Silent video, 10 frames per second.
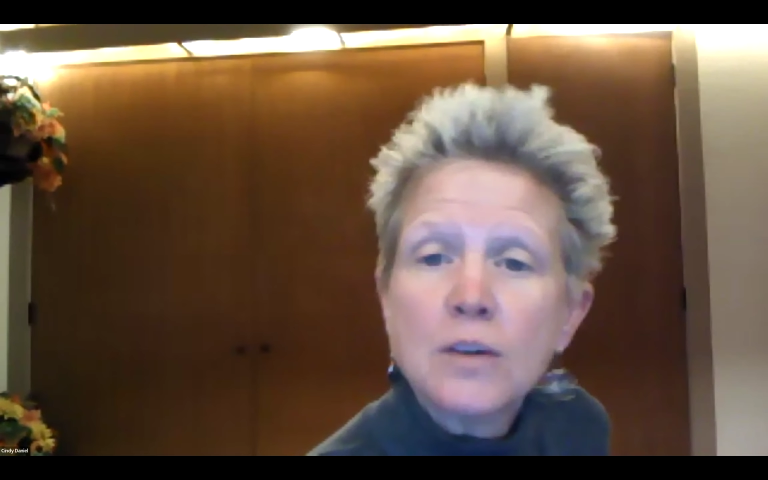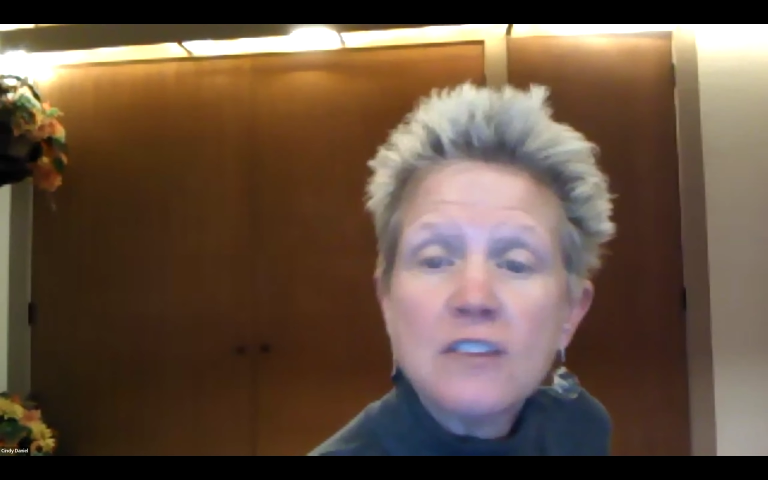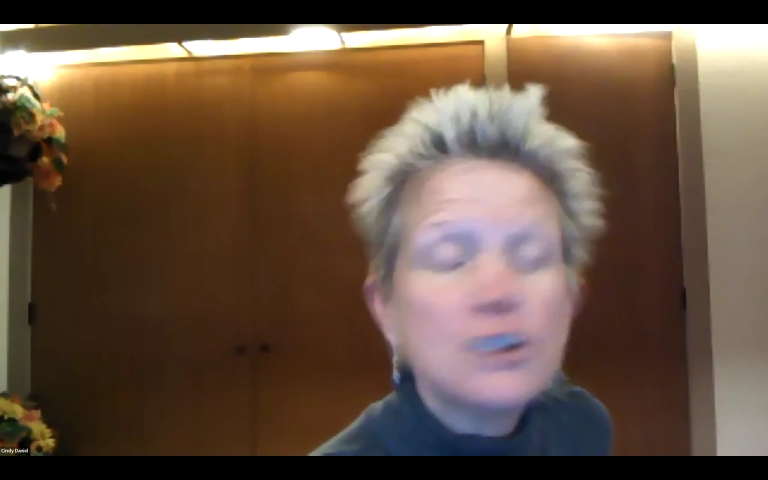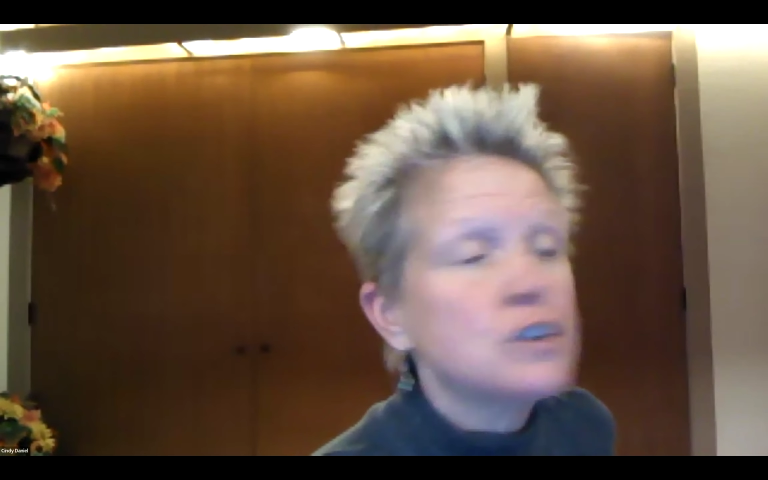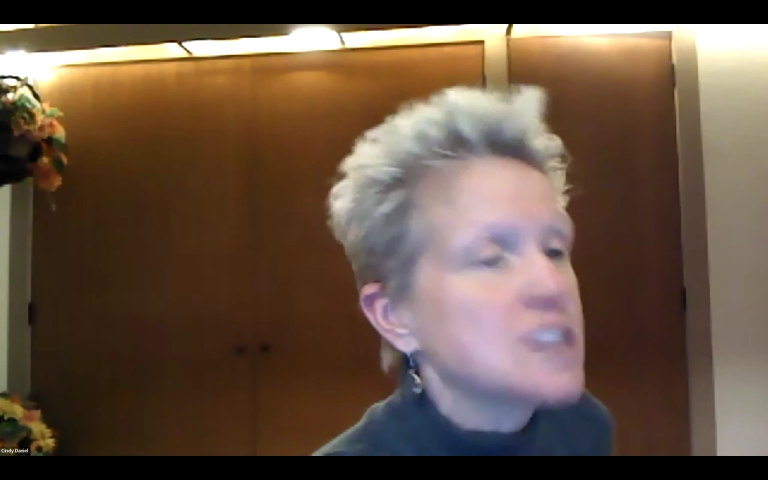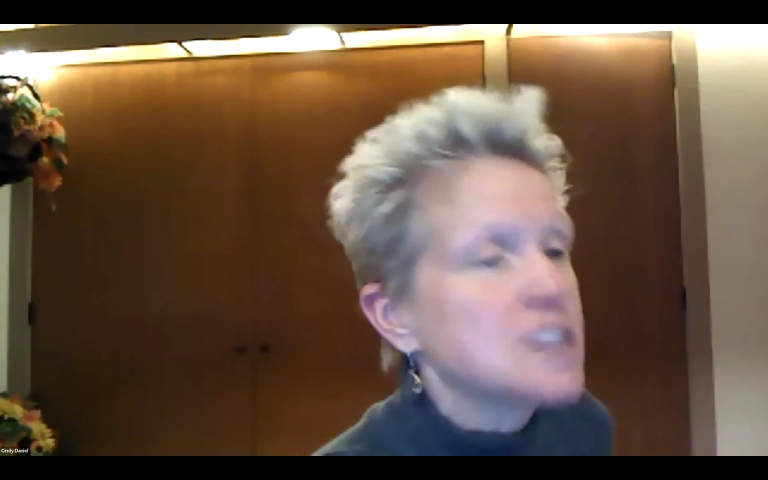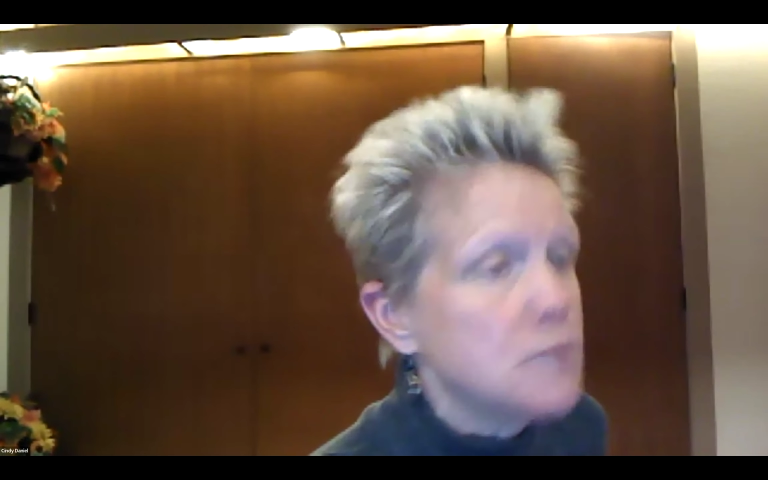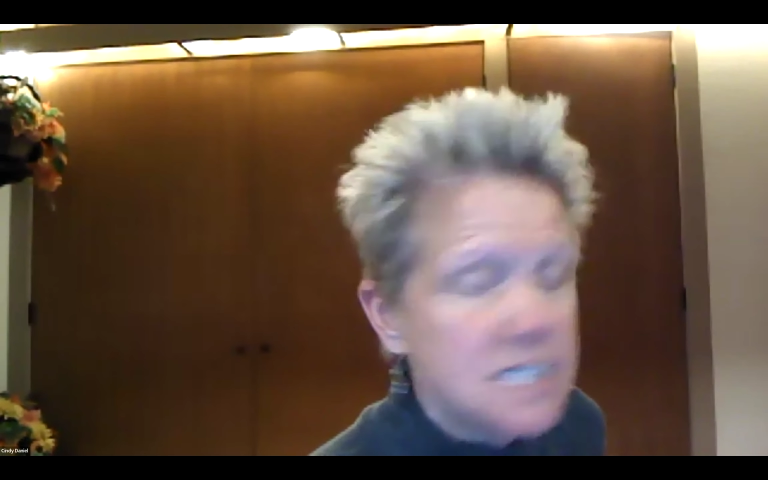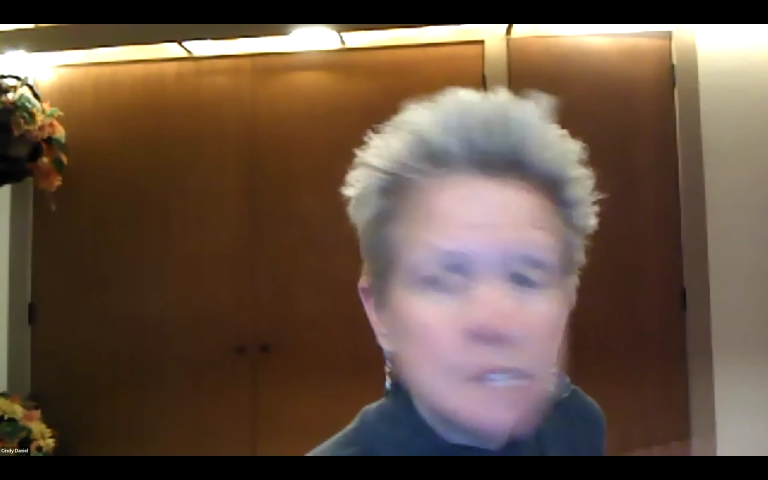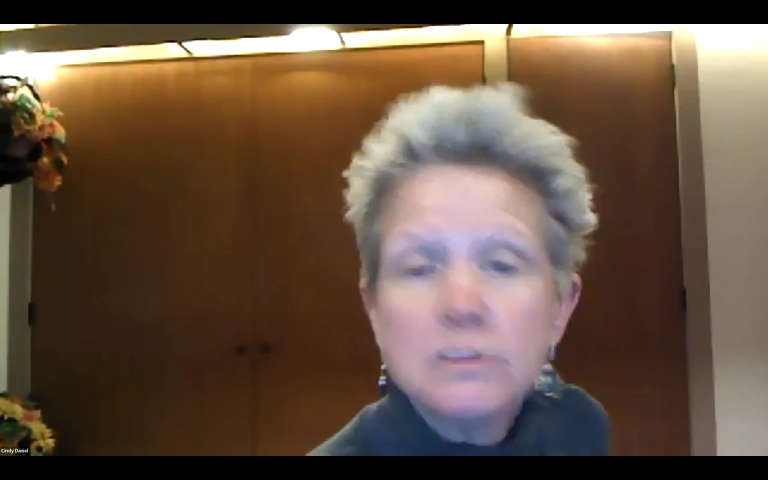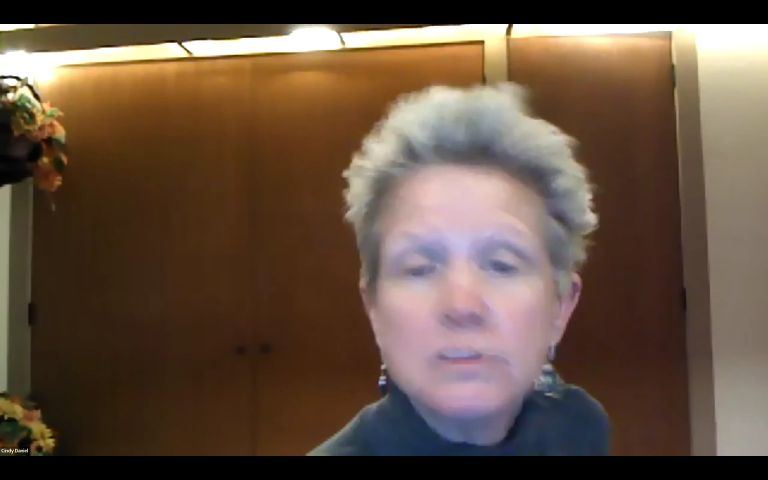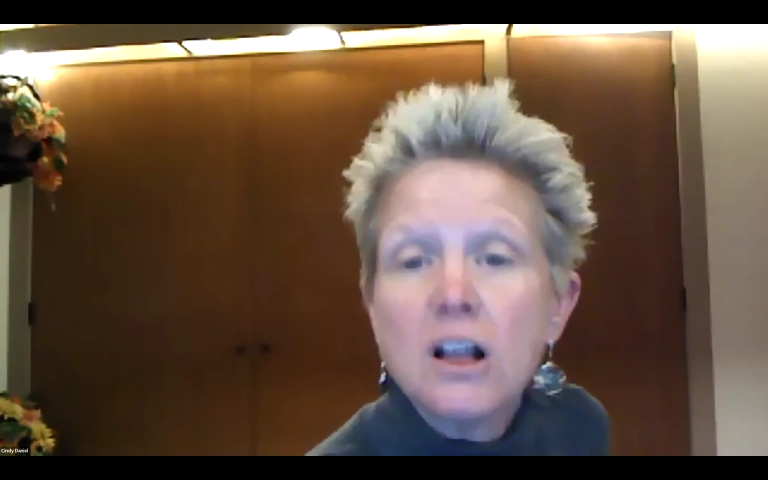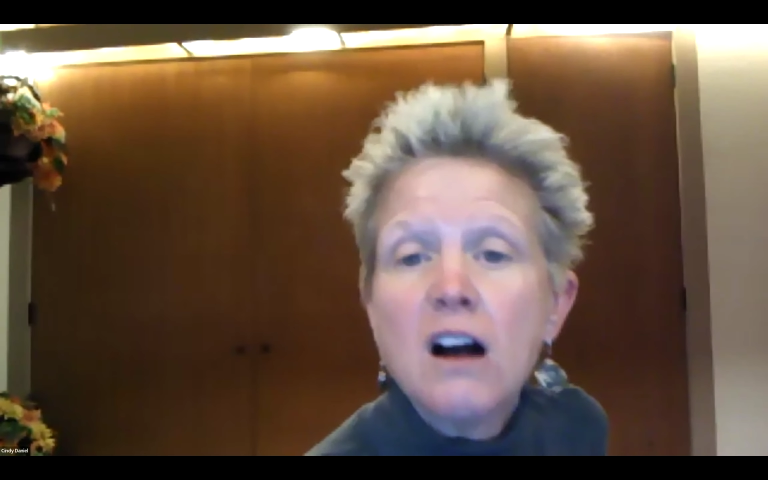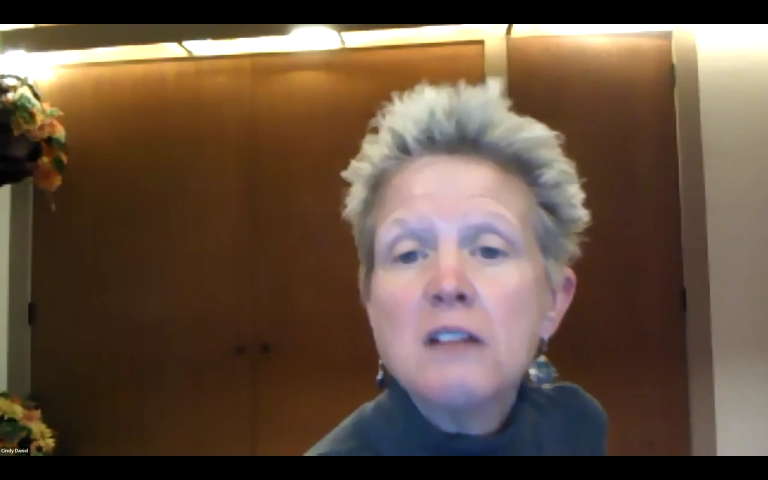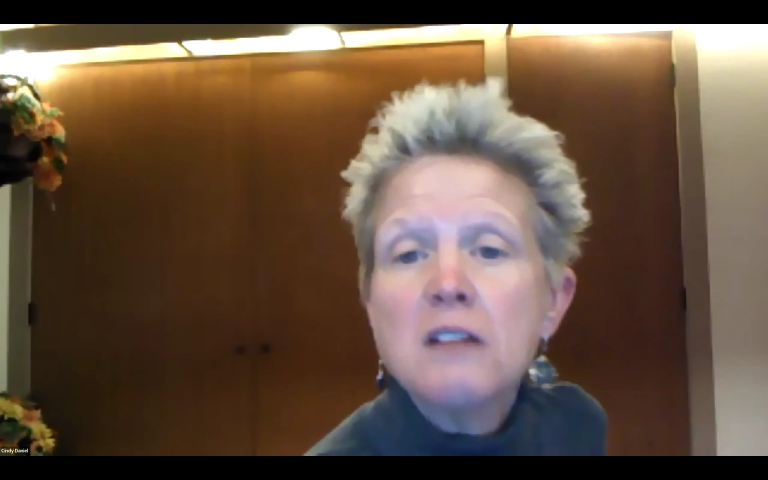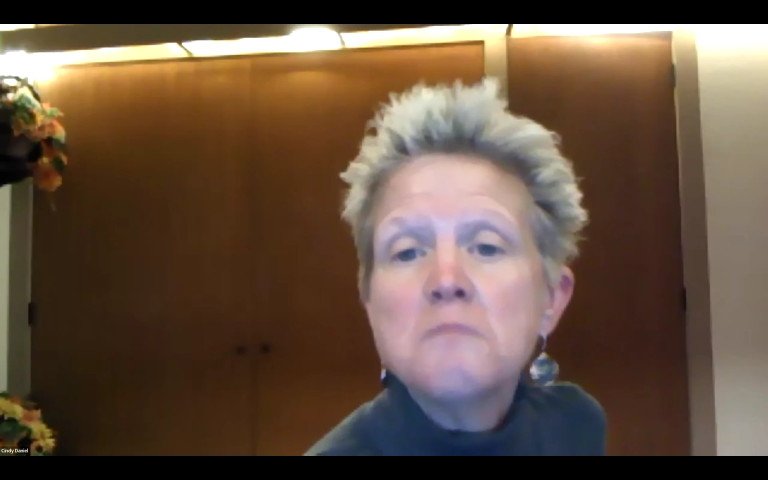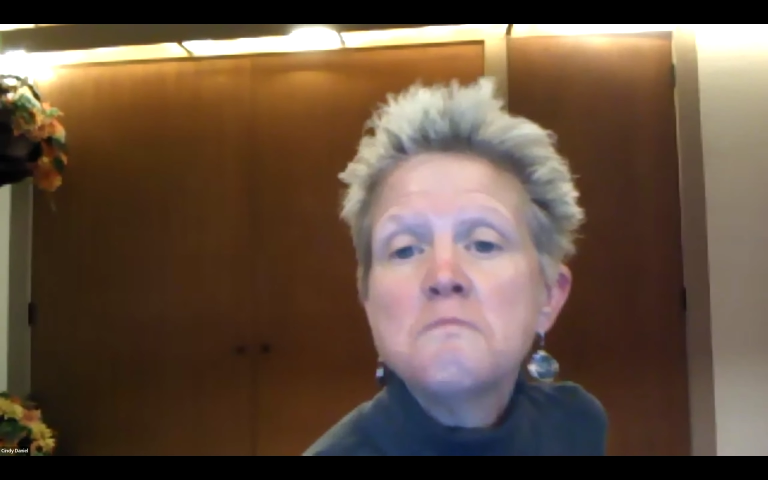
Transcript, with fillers: whatever, so we didn't belong,